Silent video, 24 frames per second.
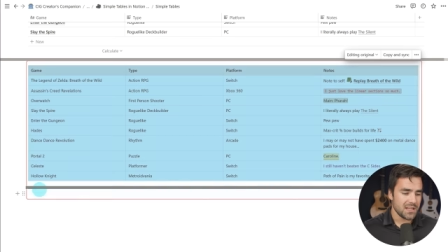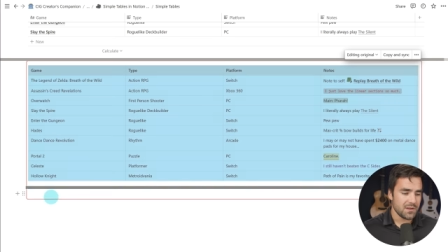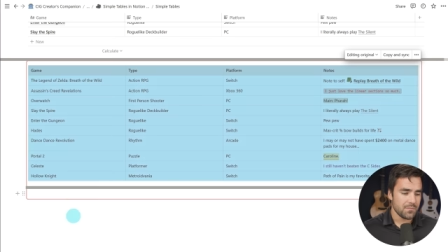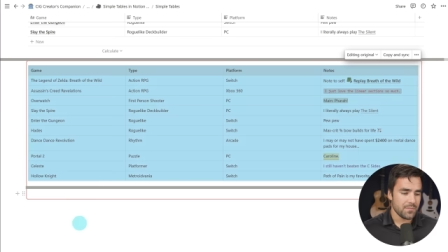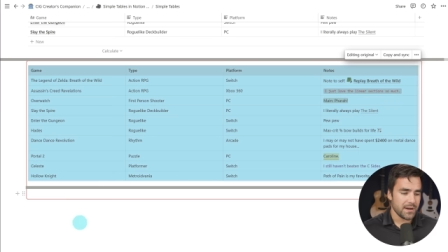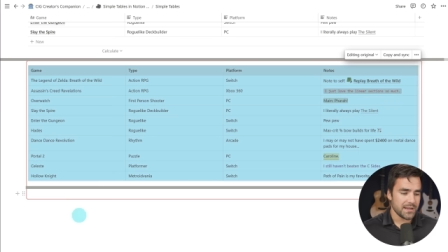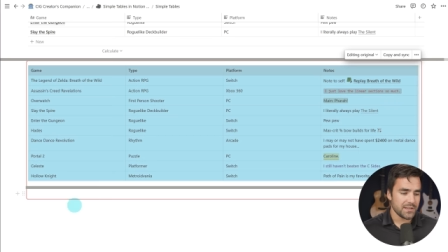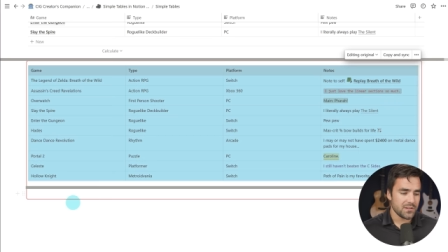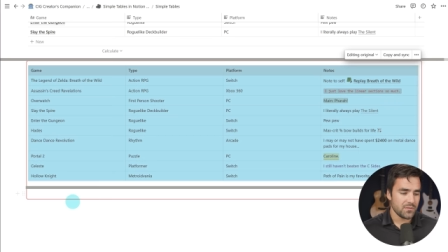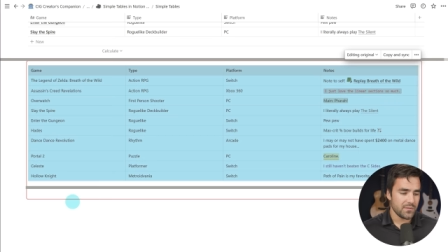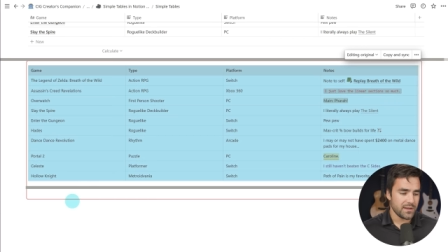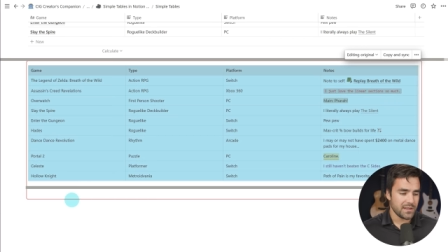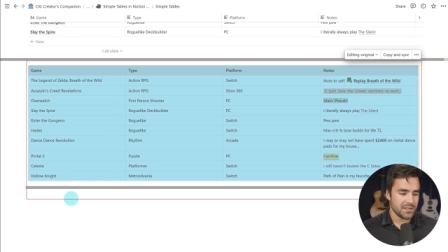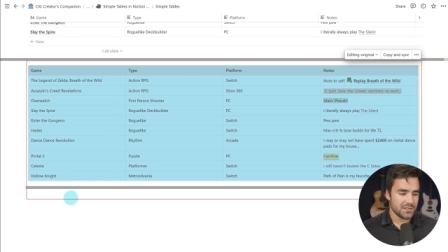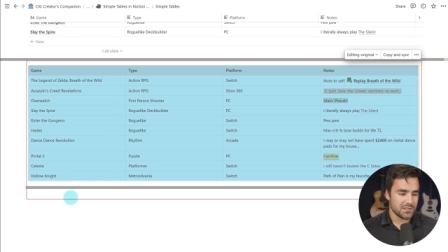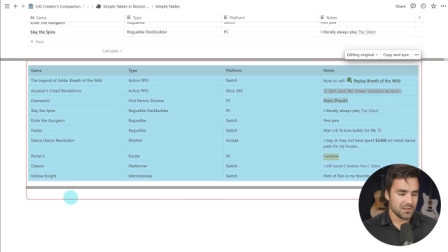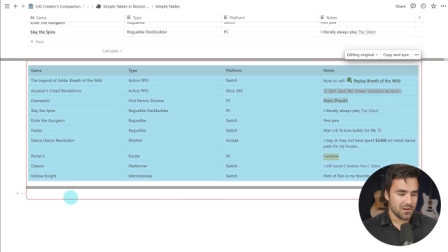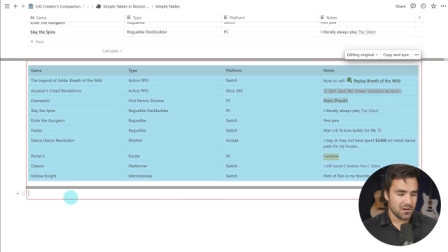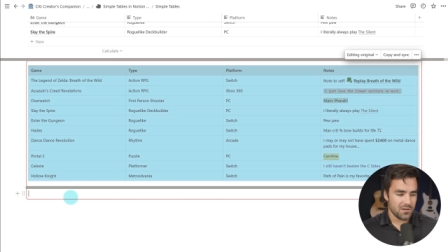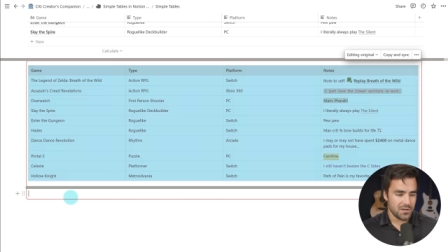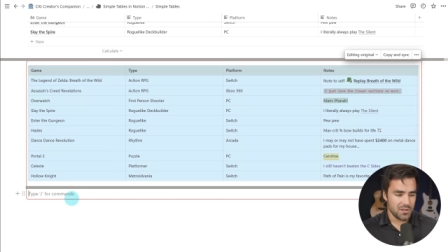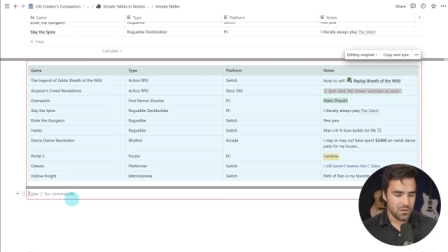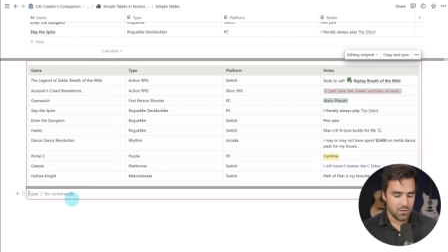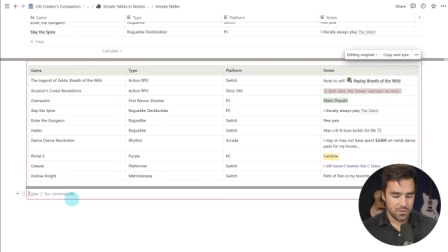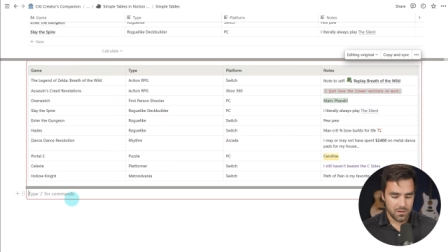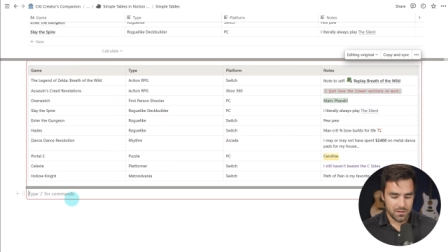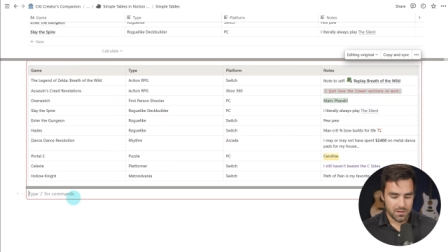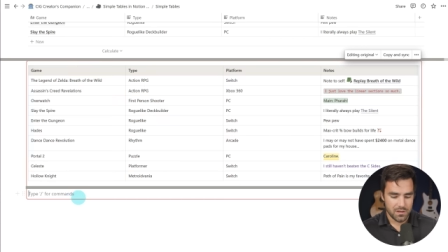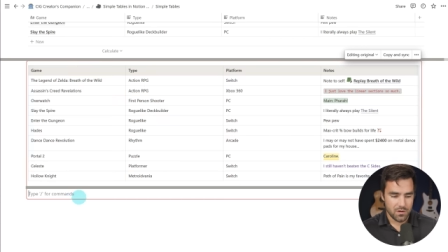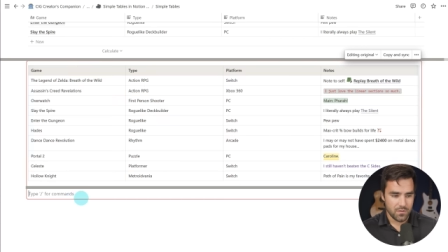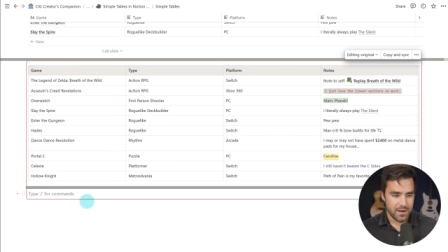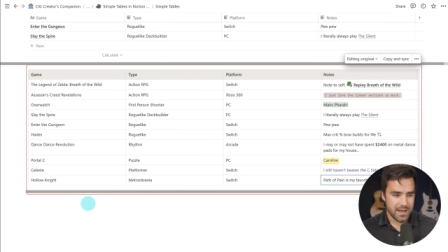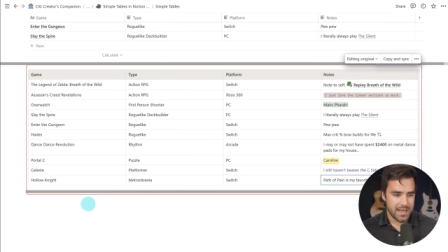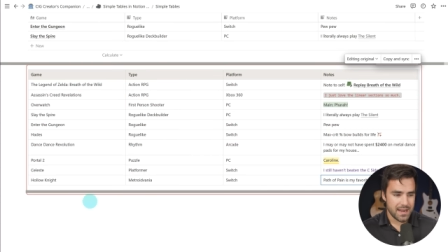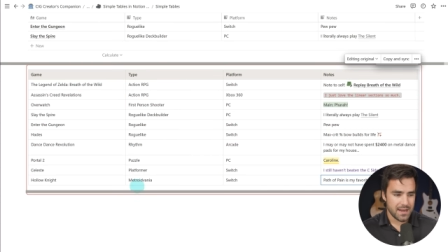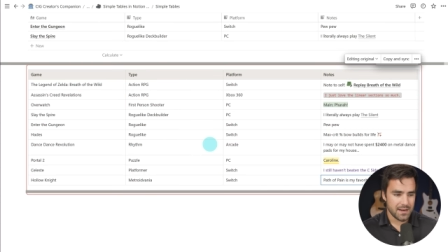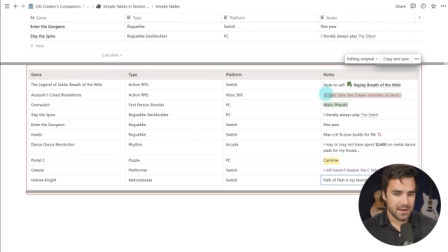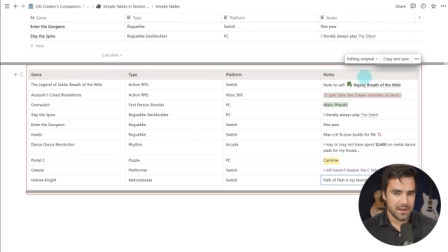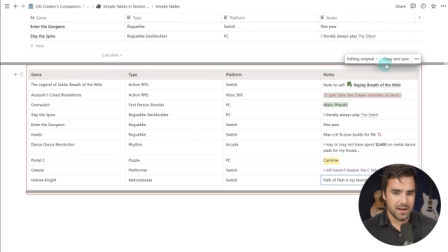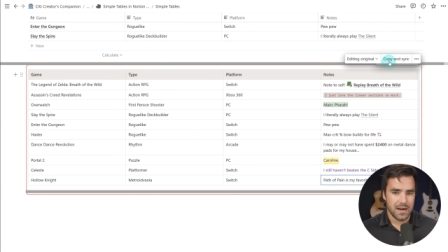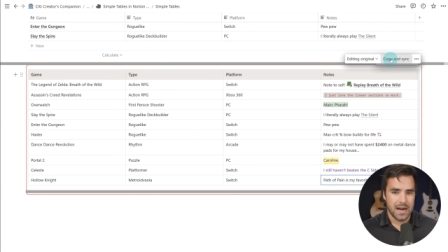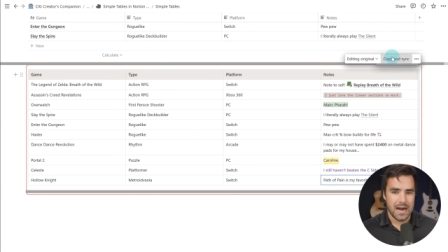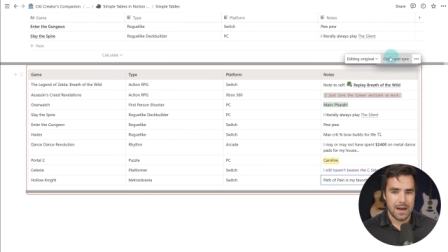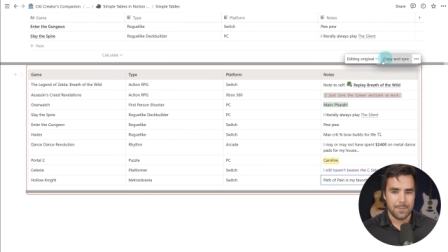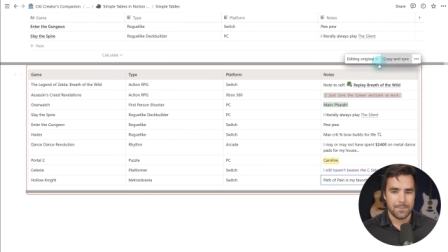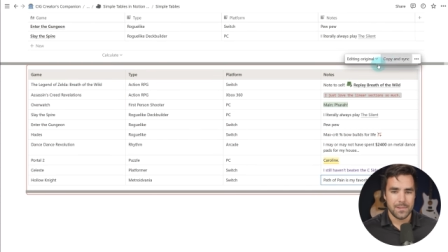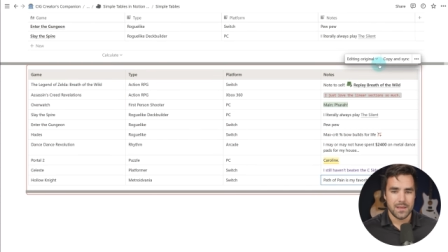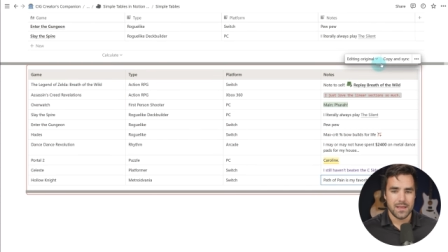And by doing so, you could go ahead and
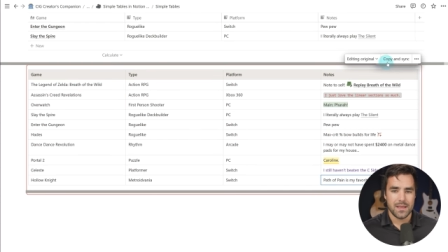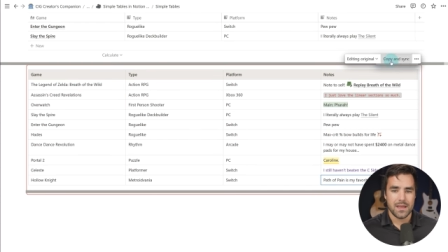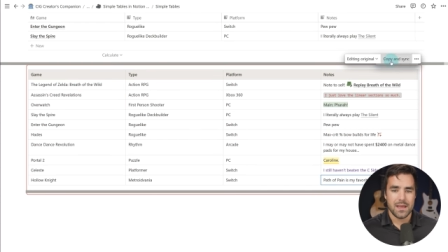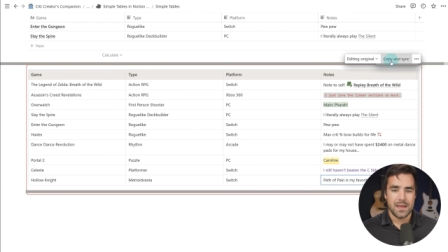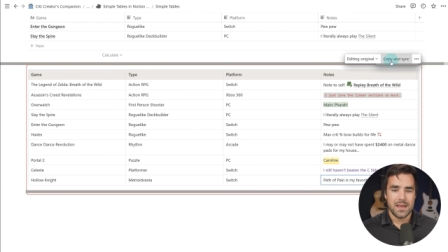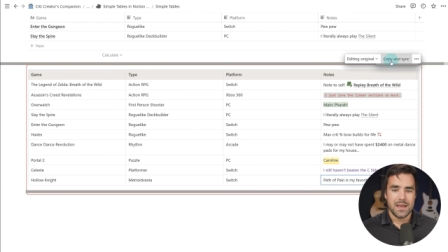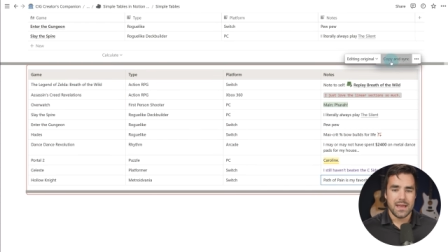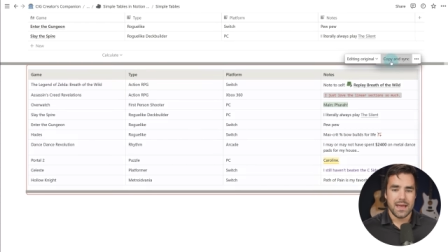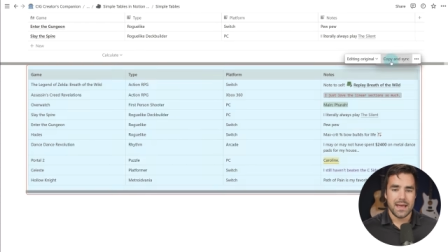copy